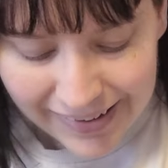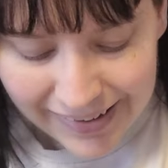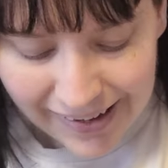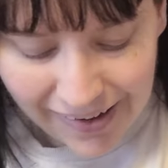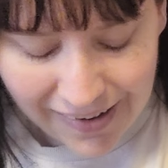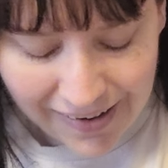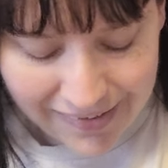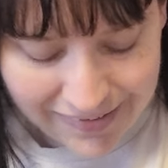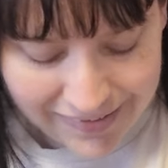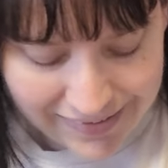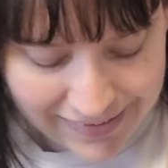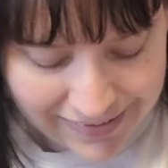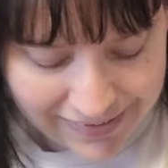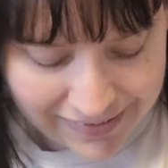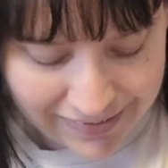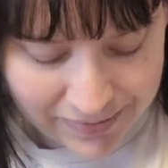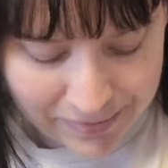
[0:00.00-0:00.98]
yeah, I would
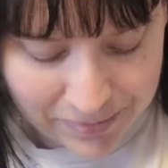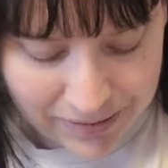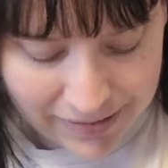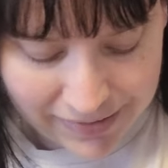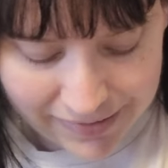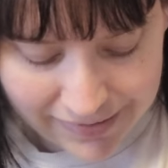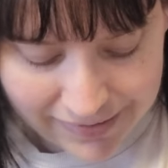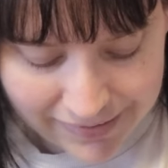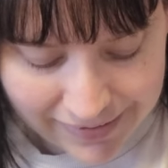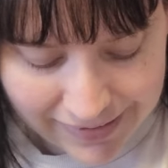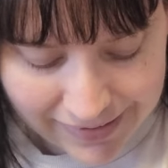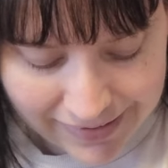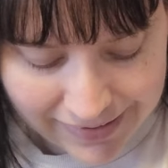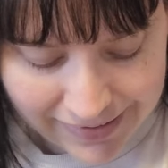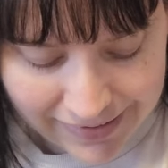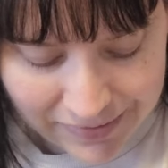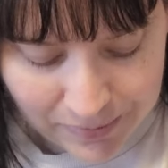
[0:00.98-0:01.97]
literally be just
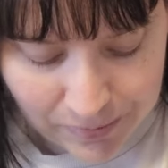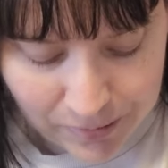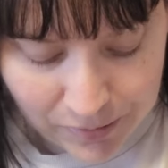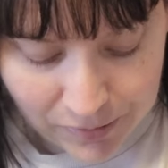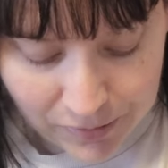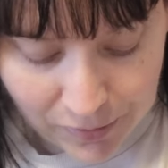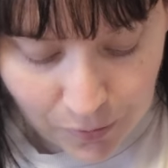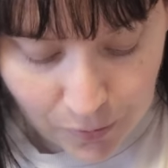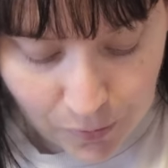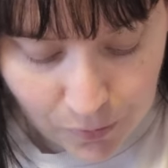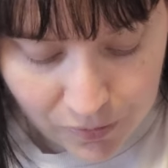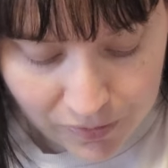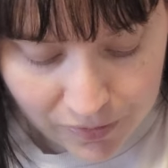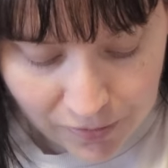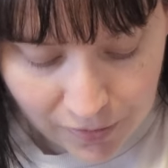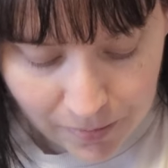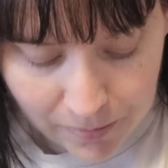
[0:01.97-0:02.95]
listening to music all
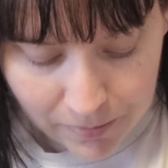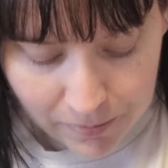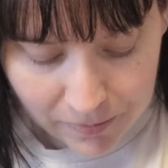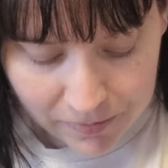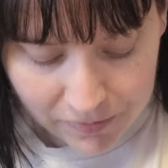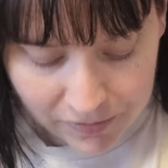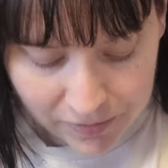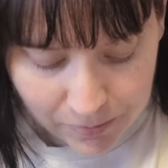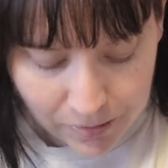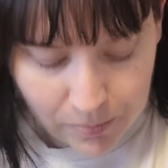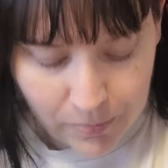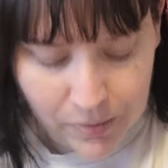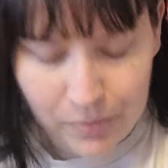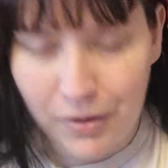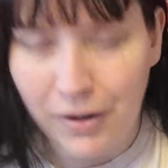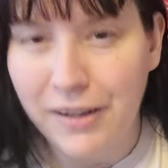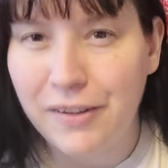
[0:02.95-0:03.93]
the time, especially when
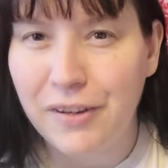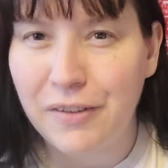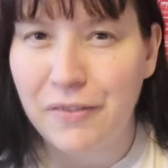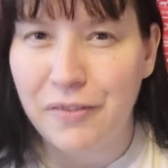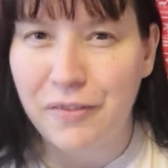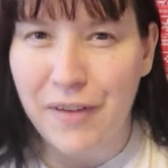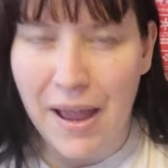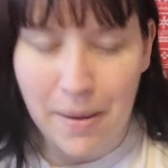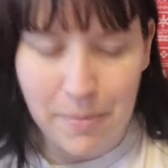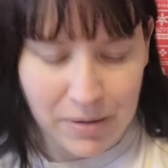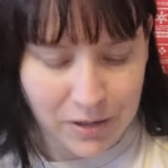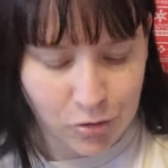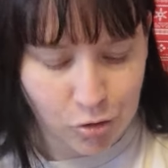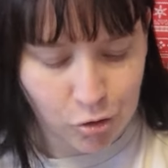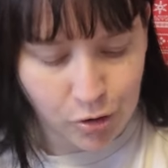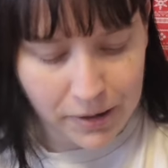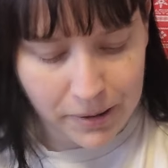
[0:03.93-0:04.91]
we were like doing
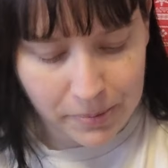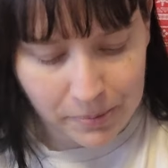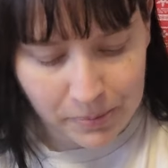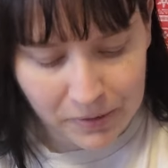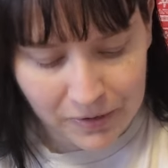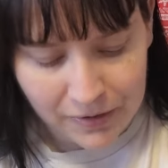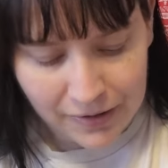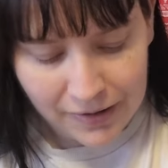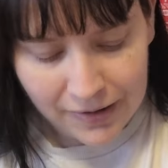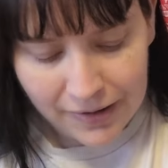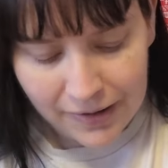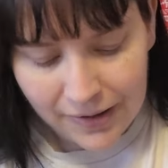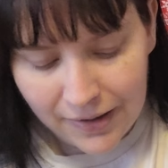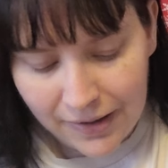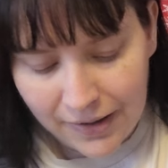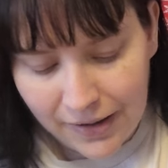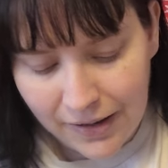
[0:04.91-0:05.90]
family trips.
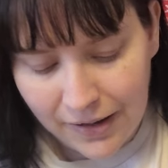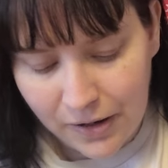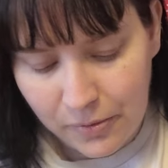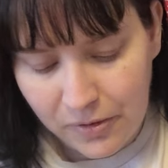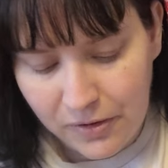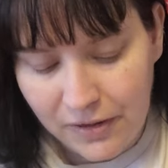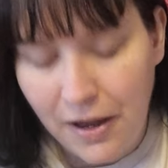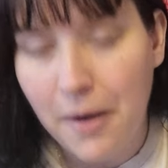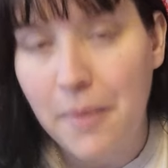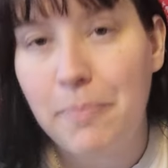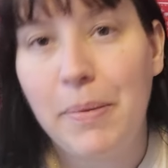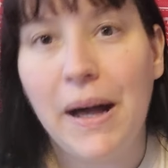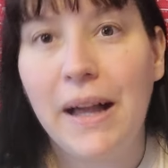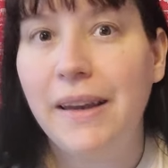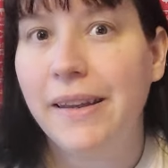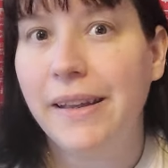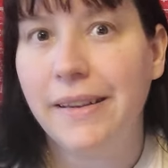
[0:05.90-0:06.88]
You know, we used to go to
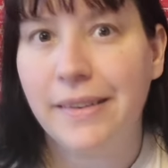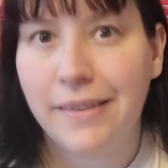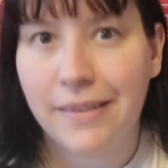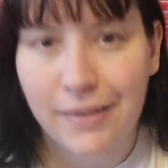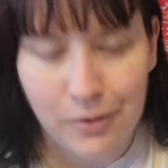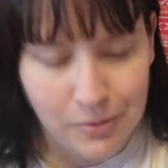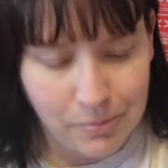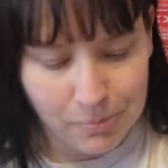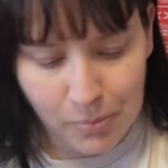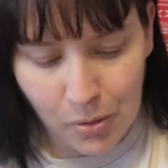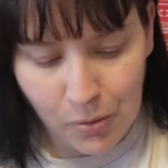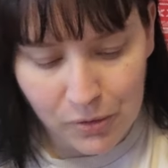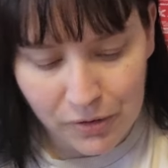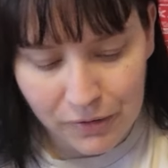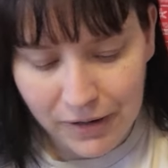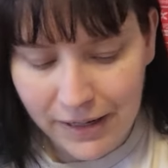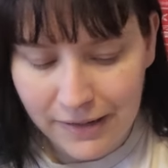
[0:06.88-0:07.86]
Butlins,
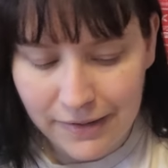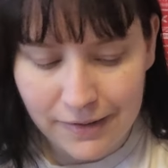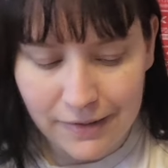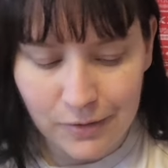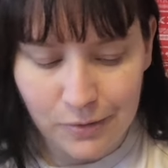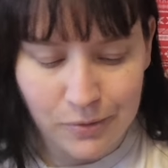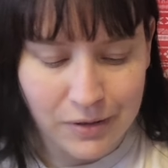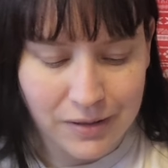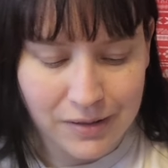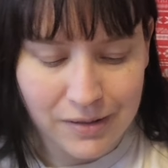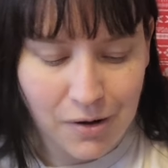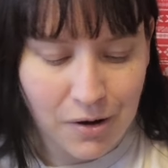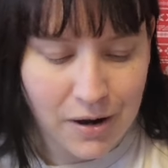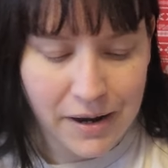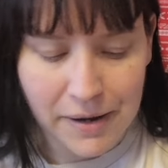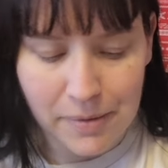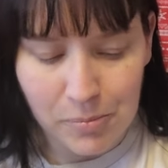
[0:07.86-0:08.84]
Bognor Regis all the
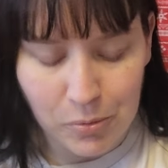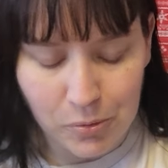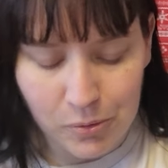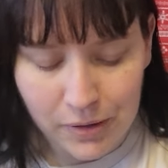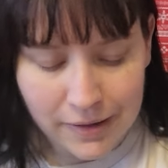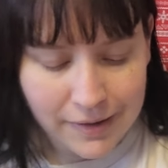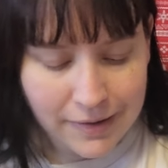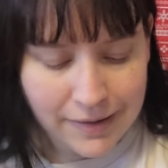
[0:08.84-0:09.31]
time, or